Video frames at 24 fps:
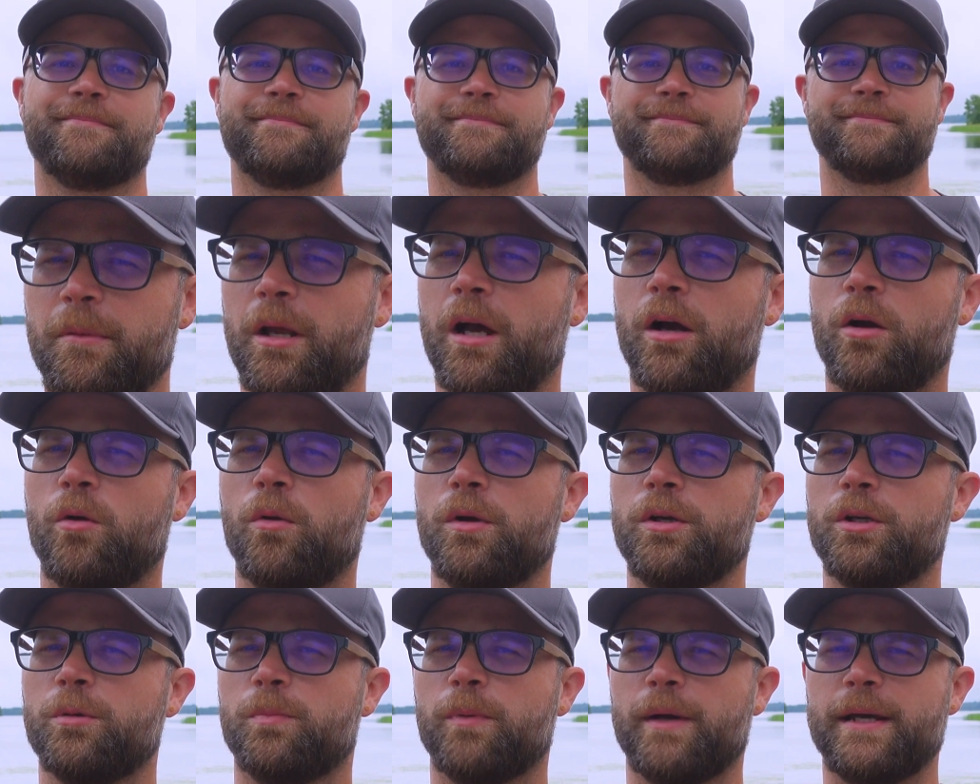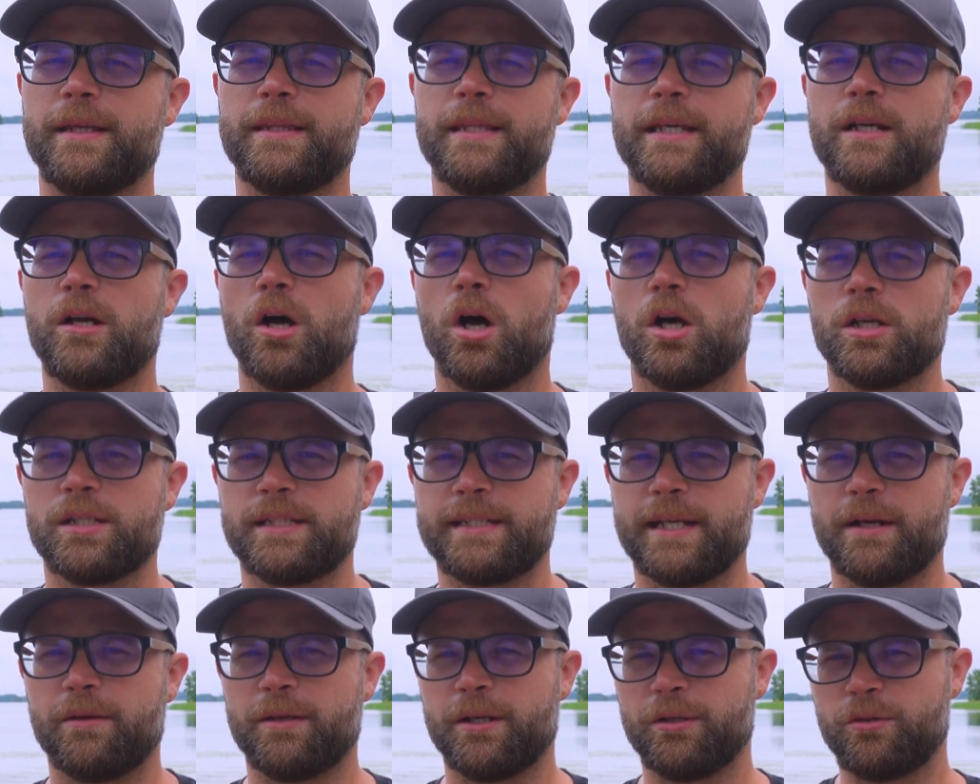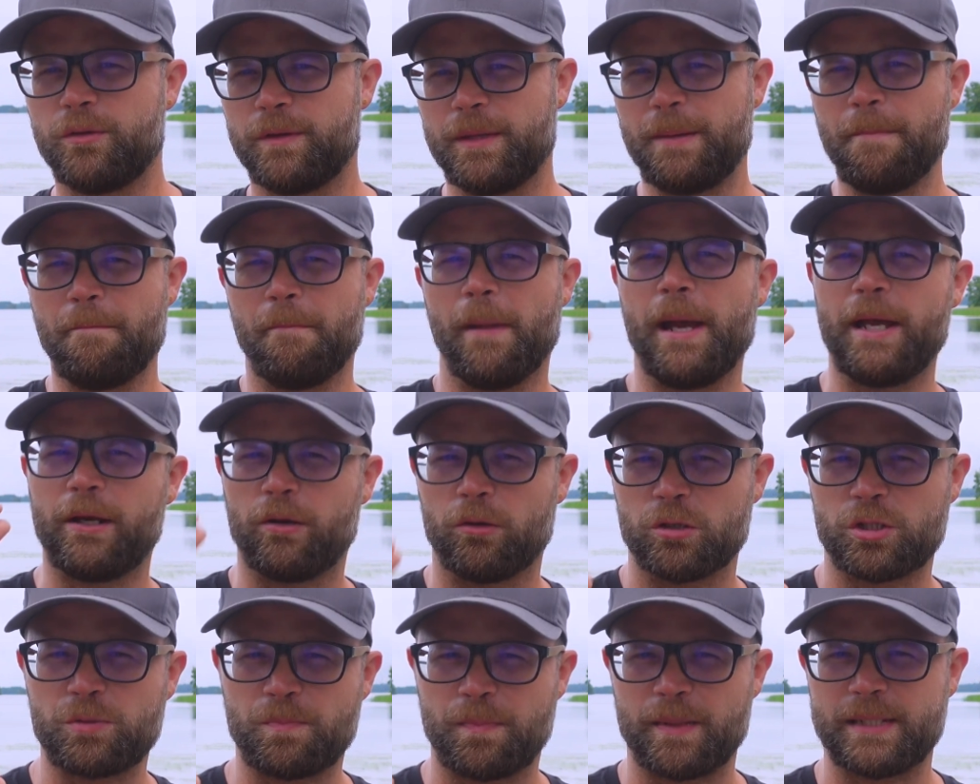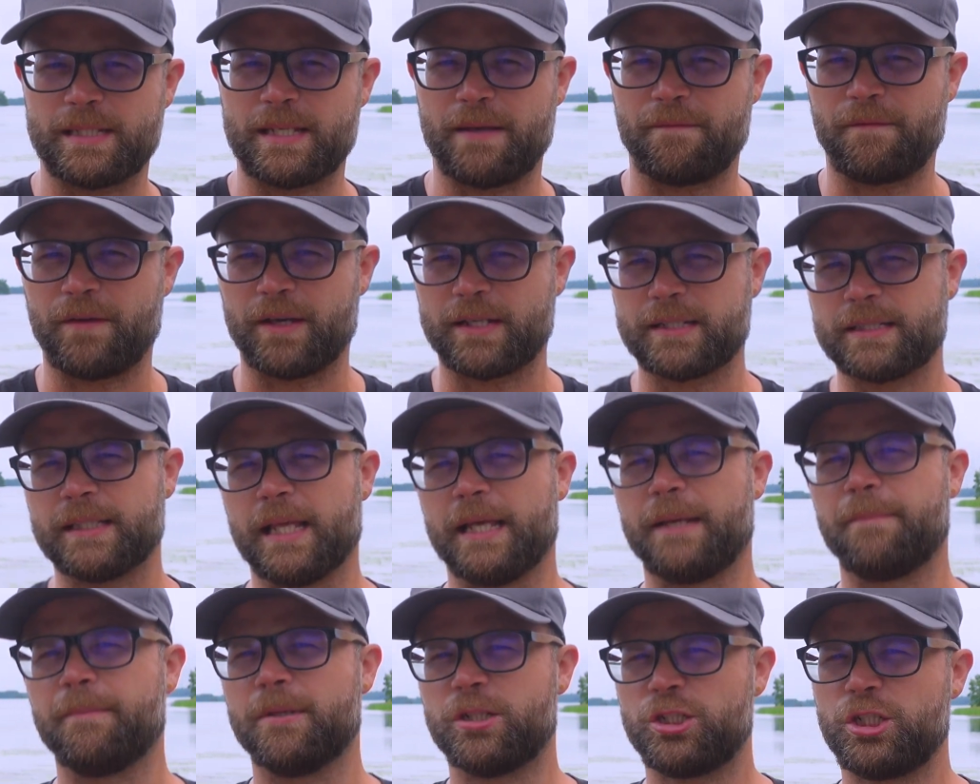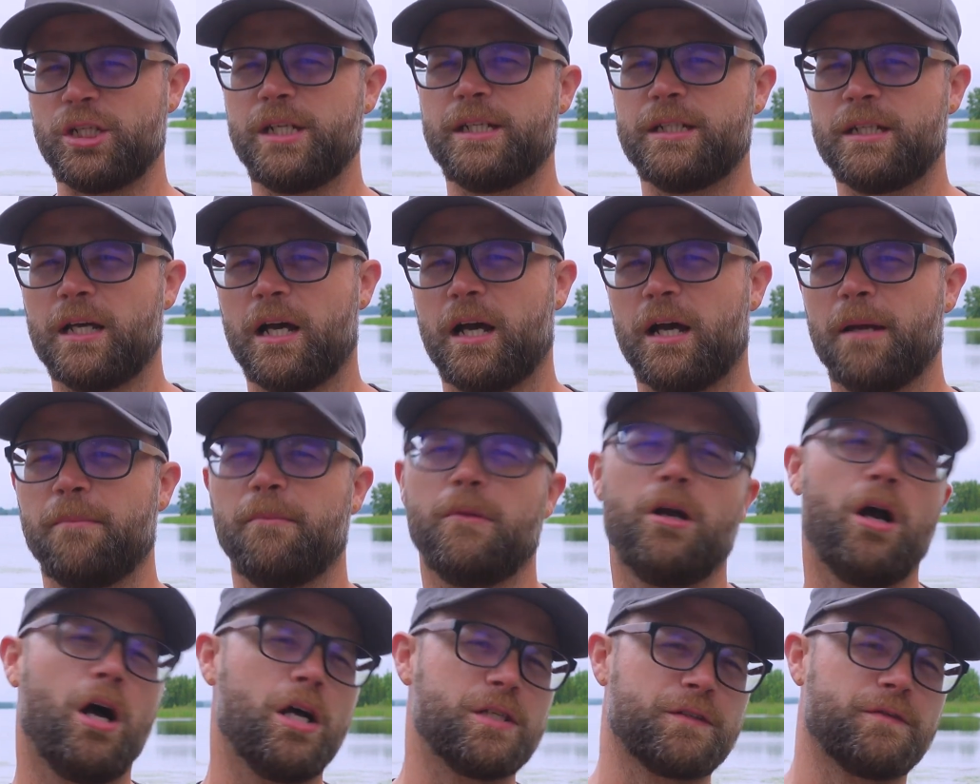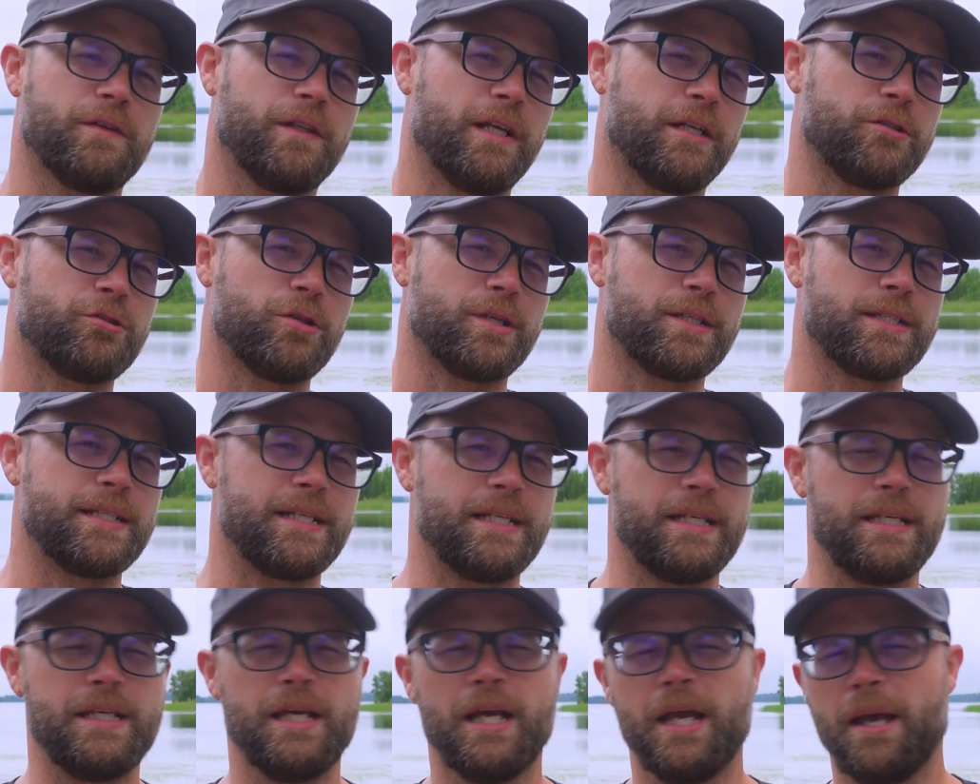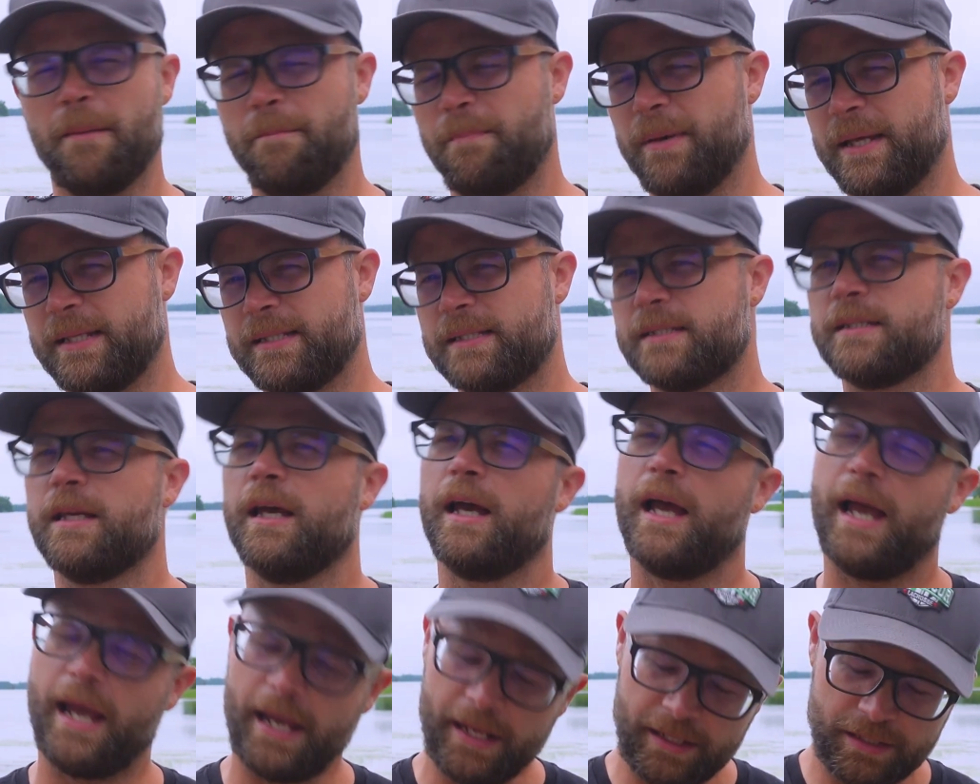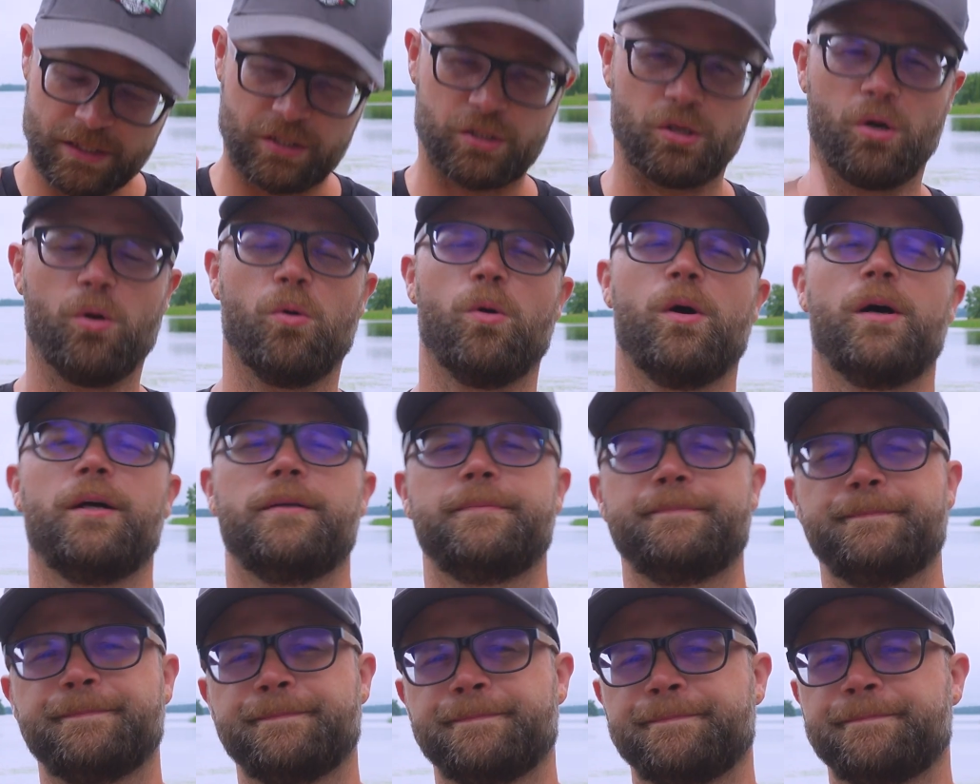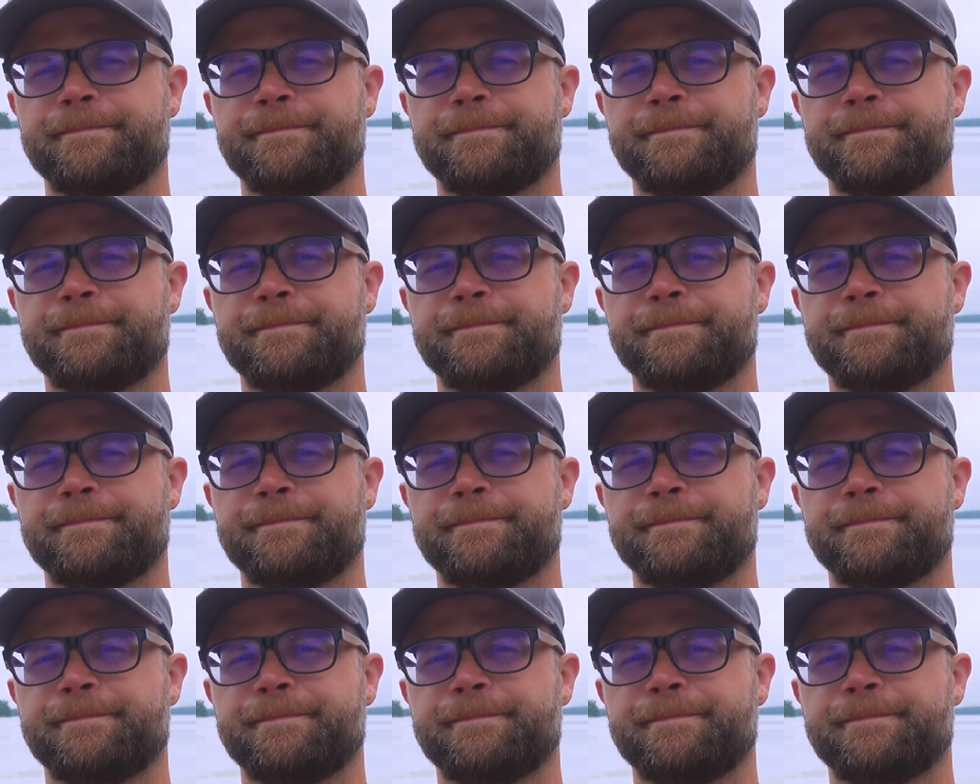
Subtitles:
I'm not going to break the cost down into the micro specifics like machine time, cost for electricity, bits, and so on.